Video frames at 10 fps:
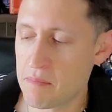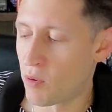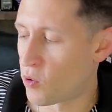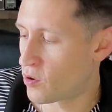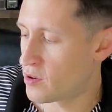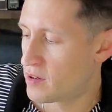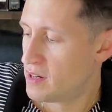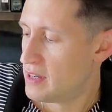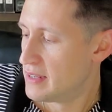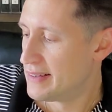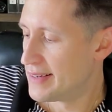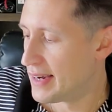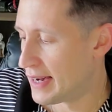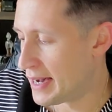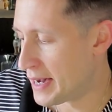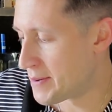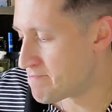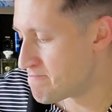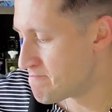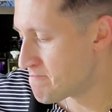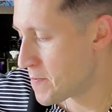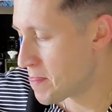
more. Um,